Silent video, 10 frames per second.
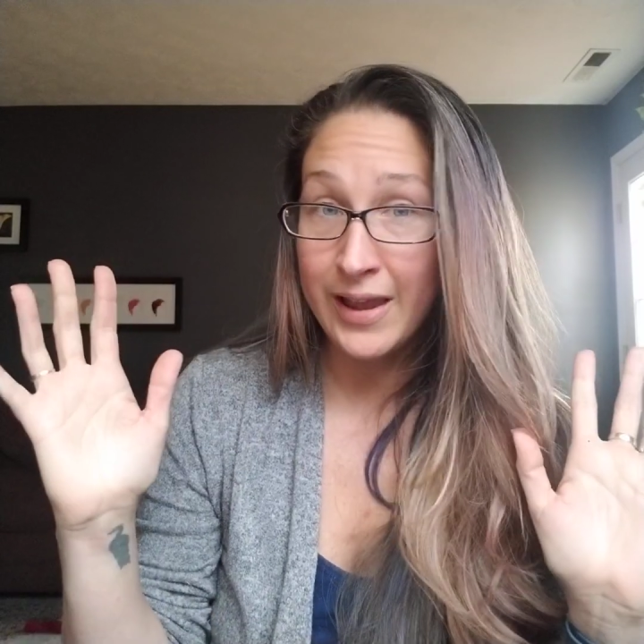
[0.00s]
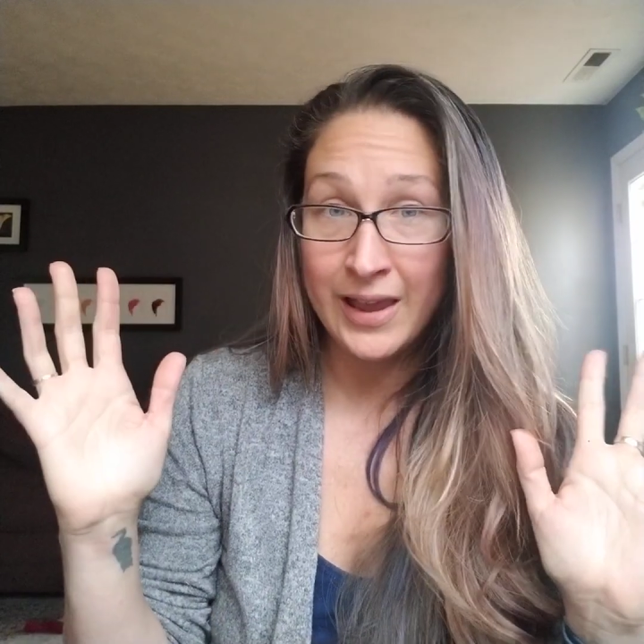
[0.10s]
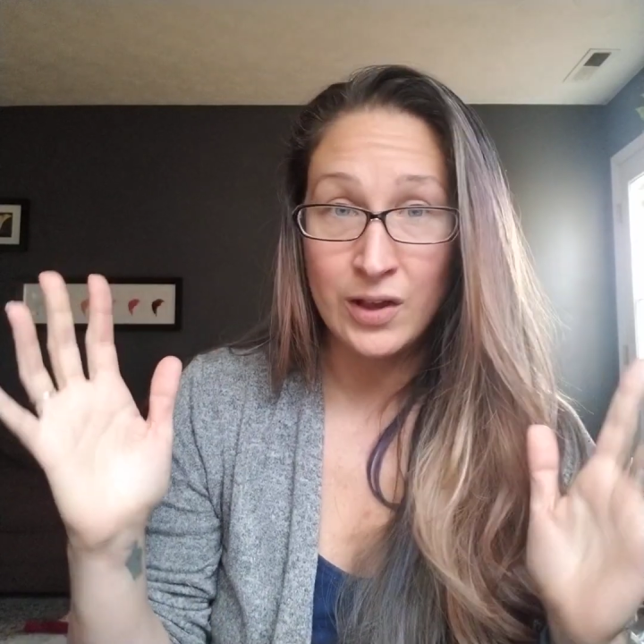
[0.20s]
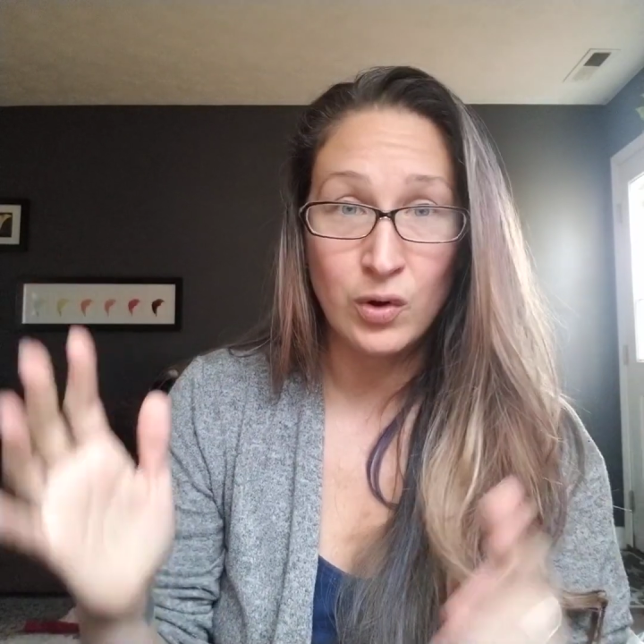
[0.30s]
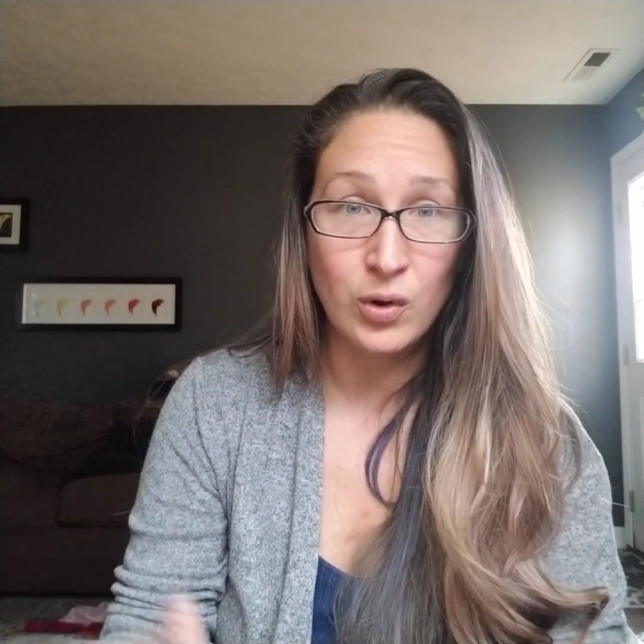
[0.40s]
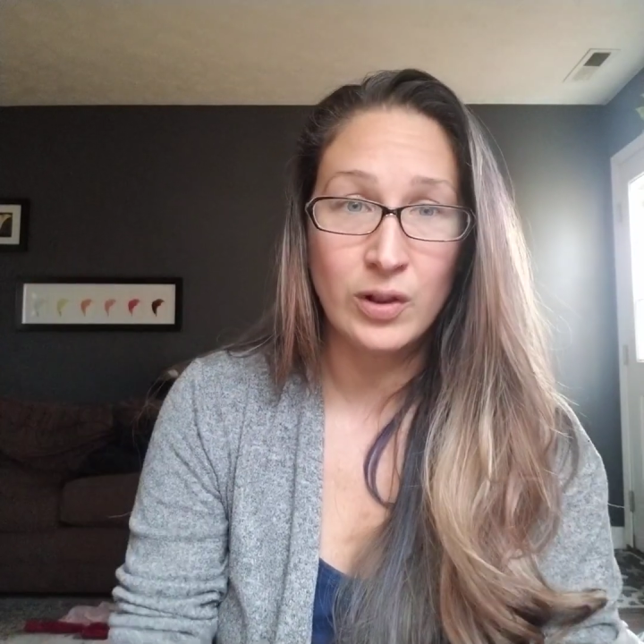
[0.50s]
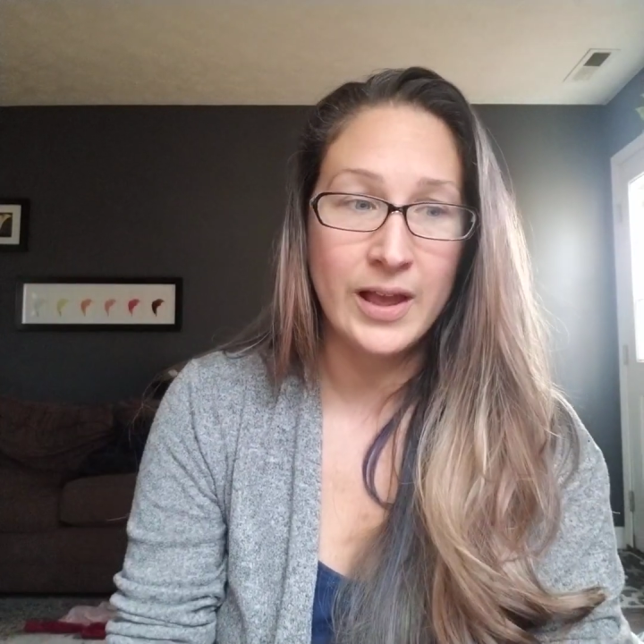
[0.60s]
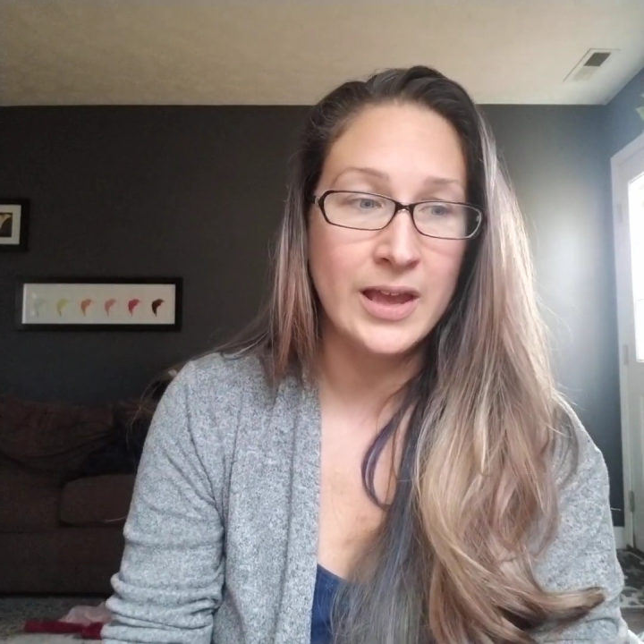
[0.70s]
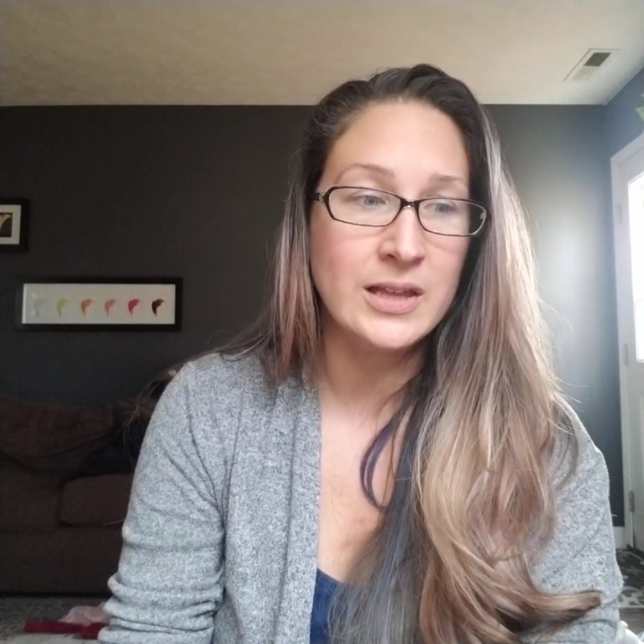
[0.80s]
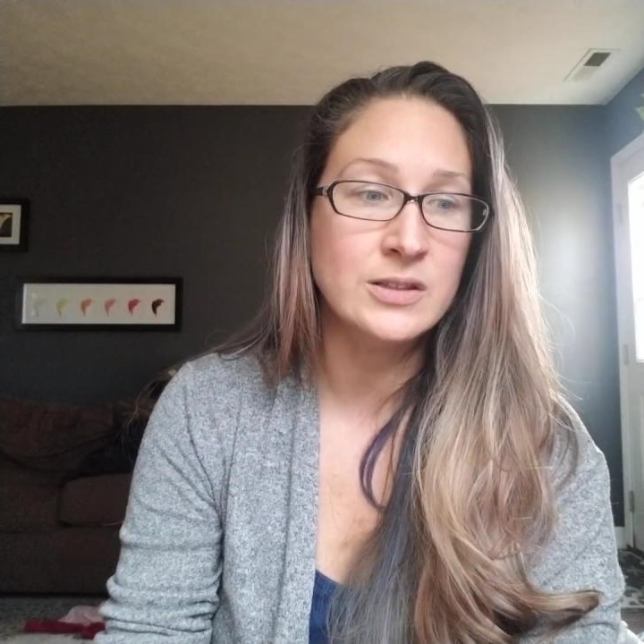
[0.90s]
angle
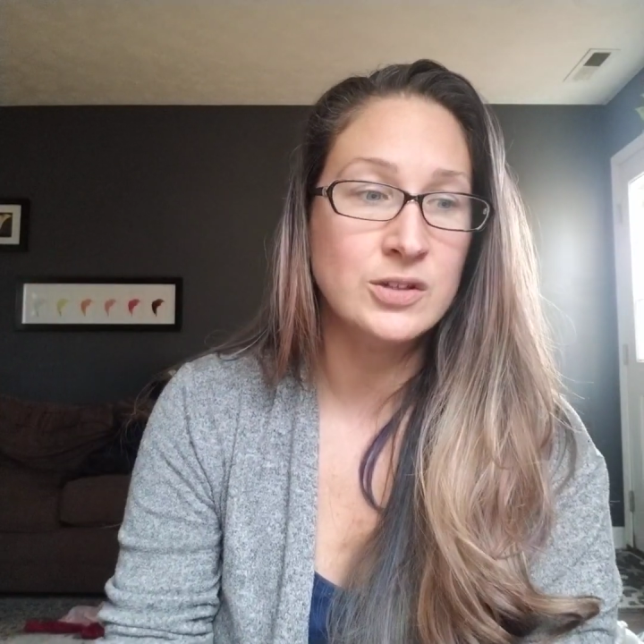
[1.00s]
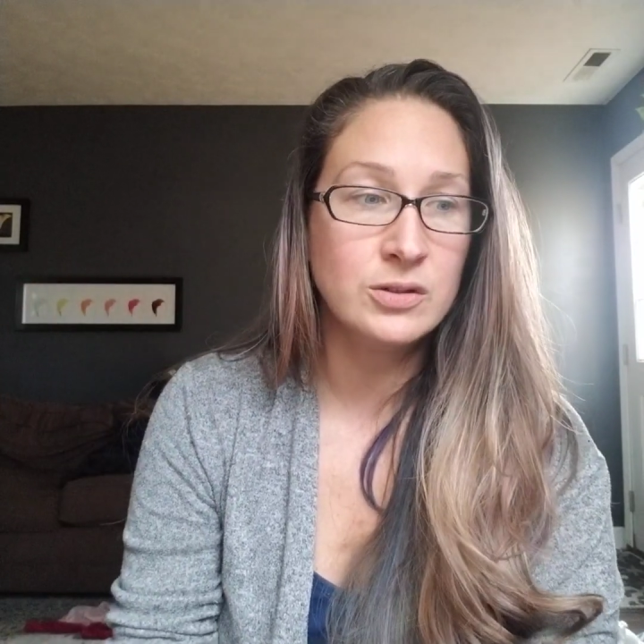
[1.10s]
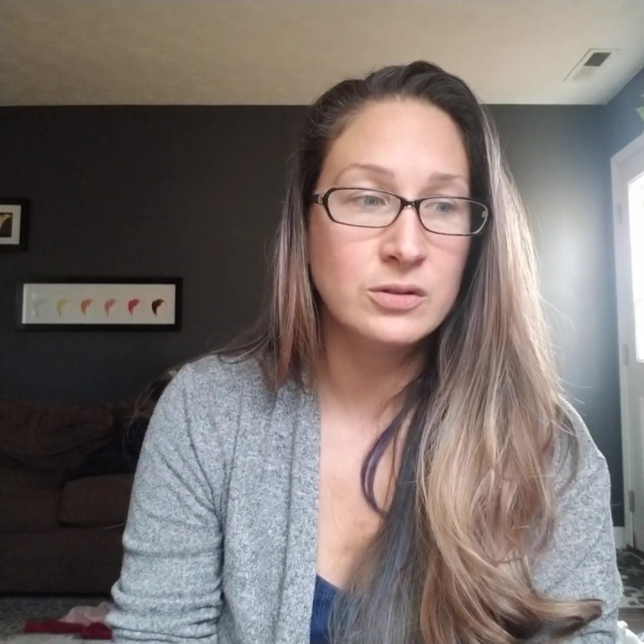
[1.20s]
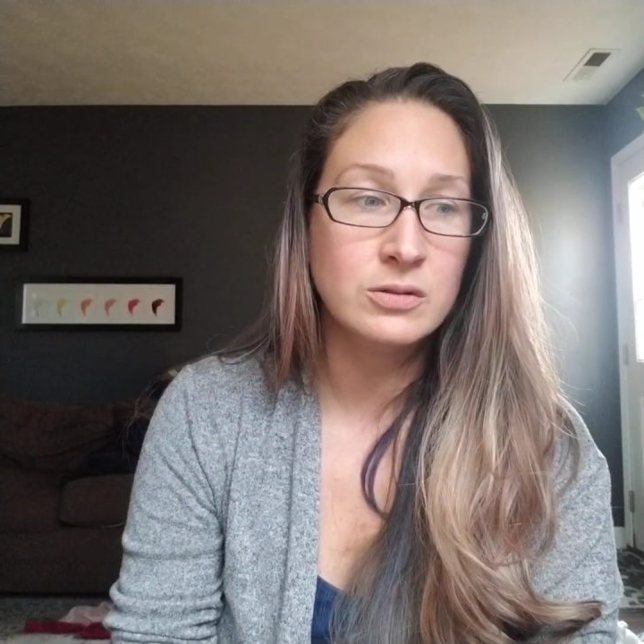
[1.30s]
and